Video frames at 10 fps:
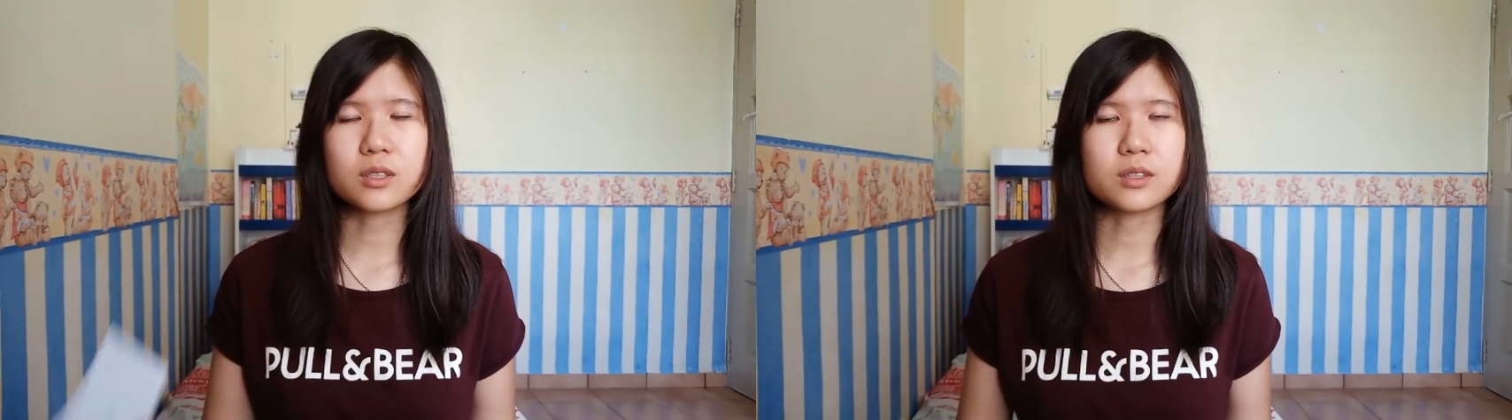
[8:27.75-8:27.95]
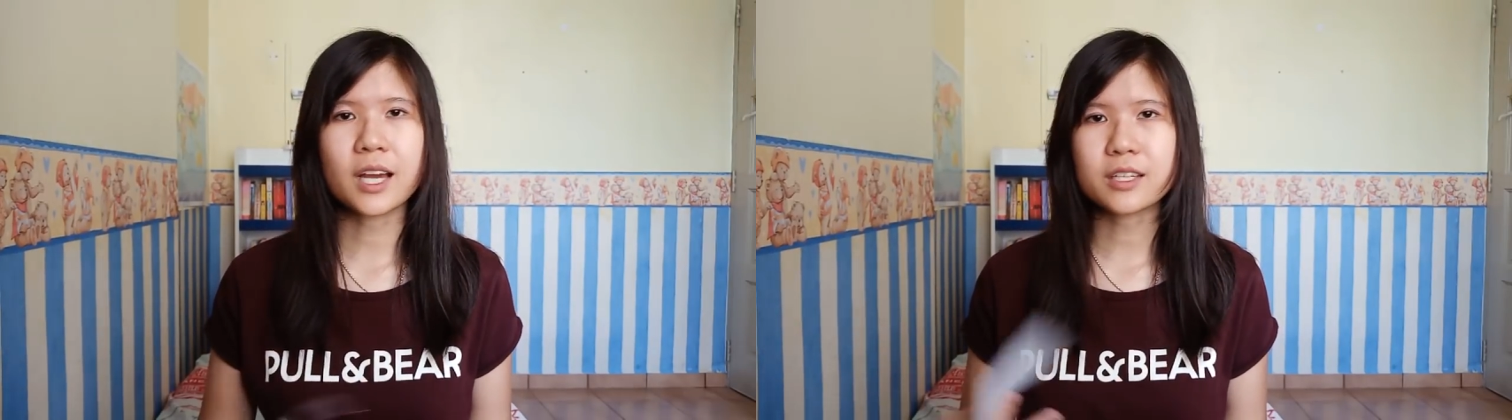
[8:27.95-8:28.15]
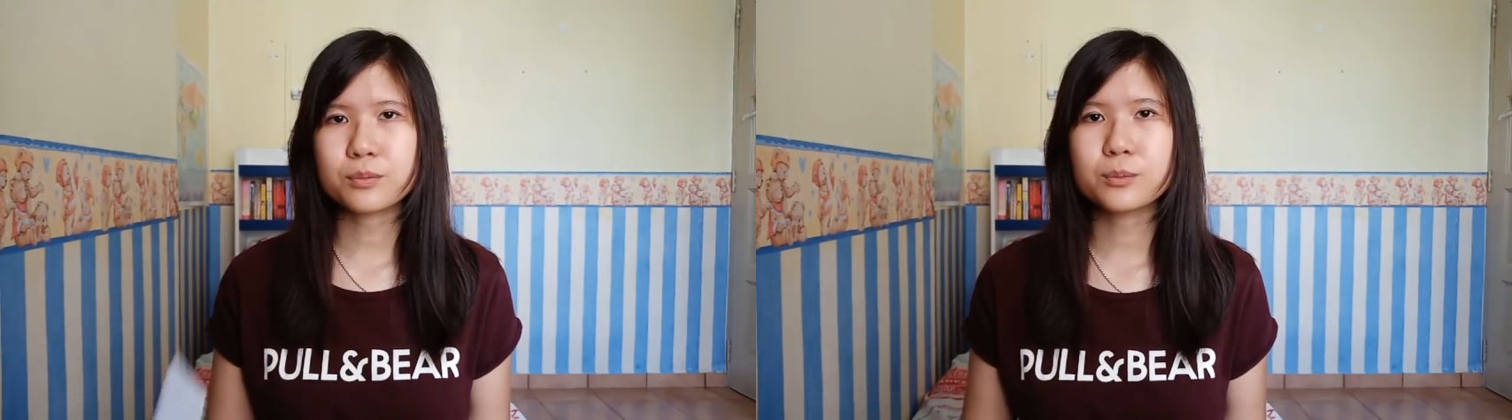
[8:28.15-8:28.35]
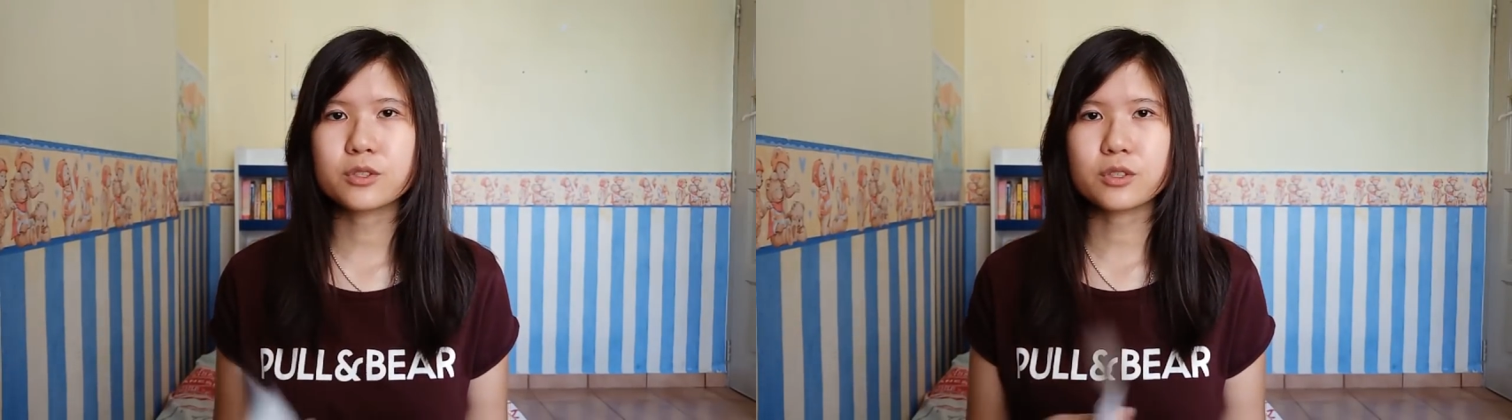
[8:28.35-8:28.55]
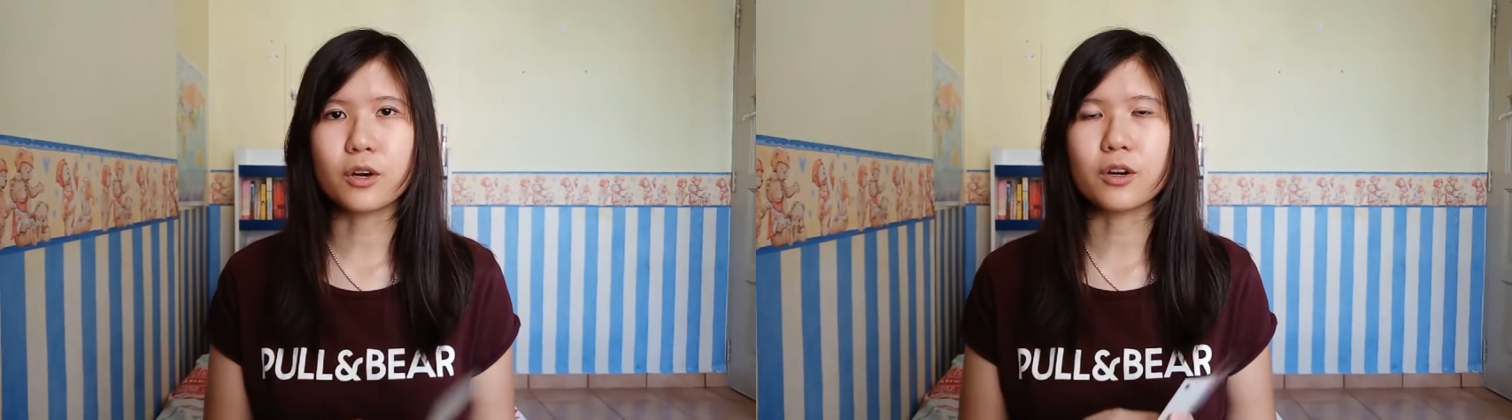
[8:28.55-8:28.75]
in
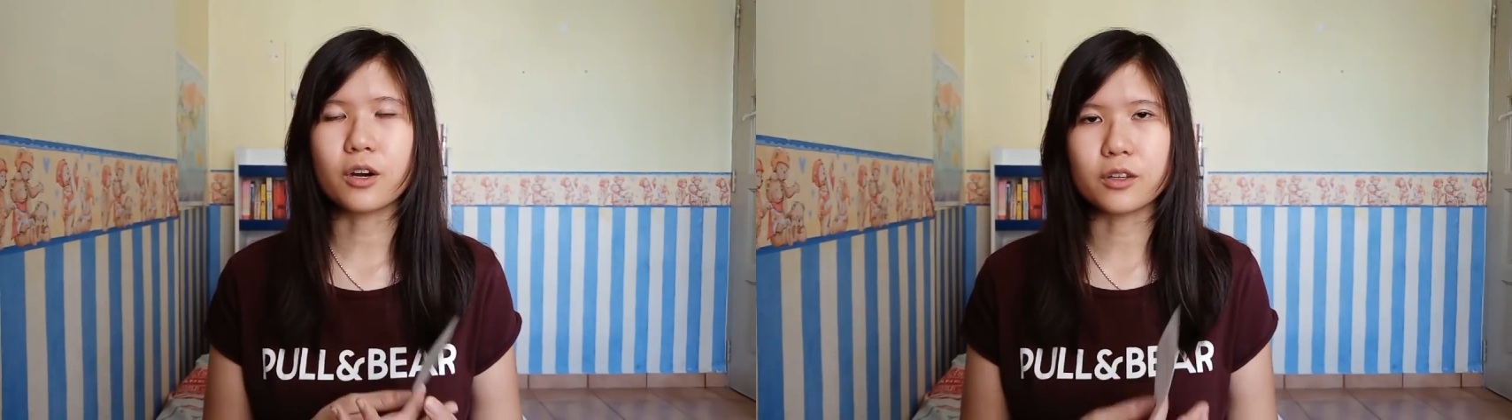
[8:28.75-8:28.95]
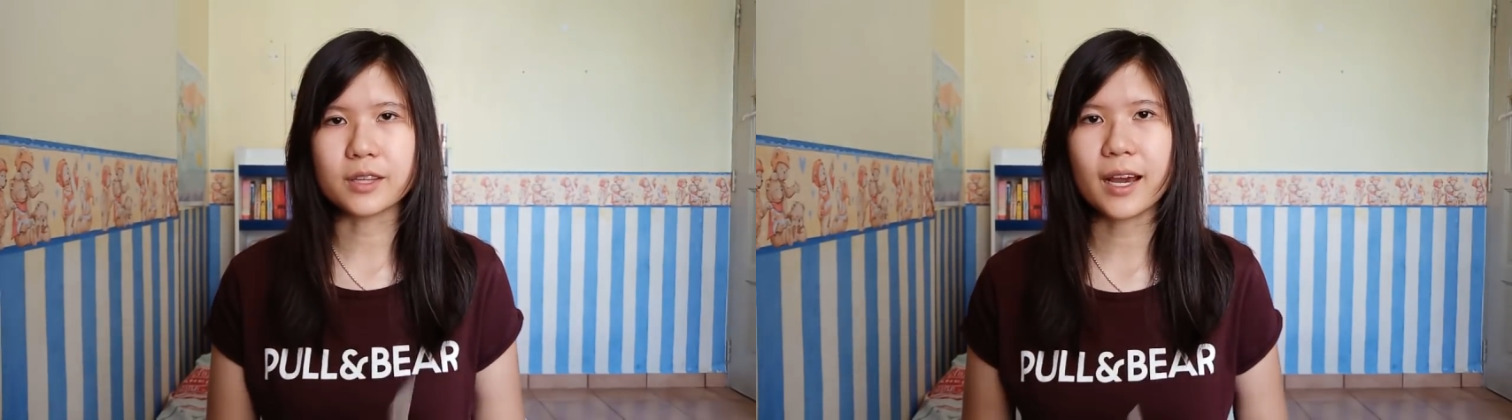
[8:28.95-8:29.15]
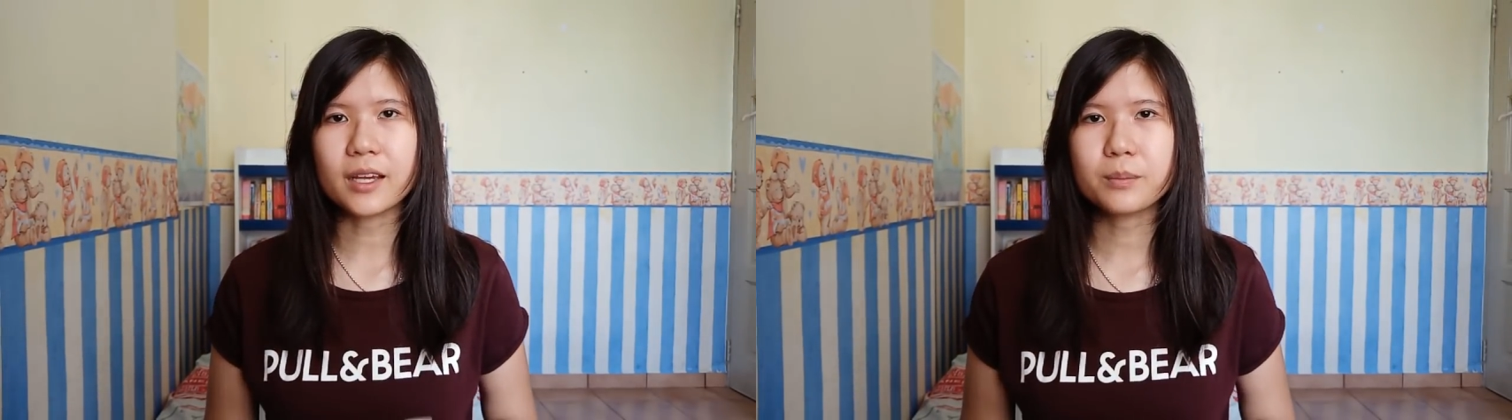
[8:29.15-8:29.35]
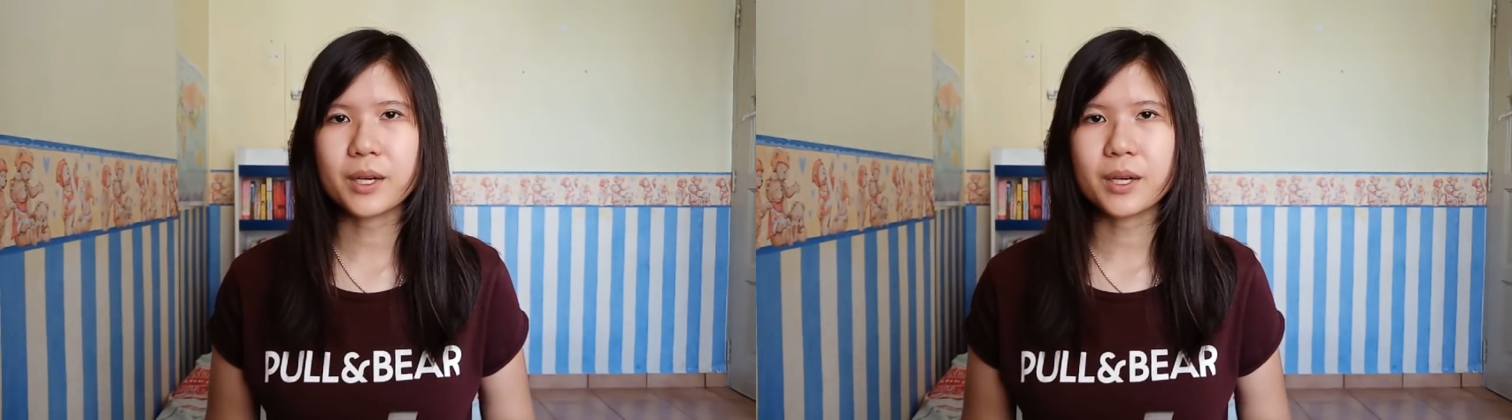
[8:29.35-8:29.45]
textbooks or online,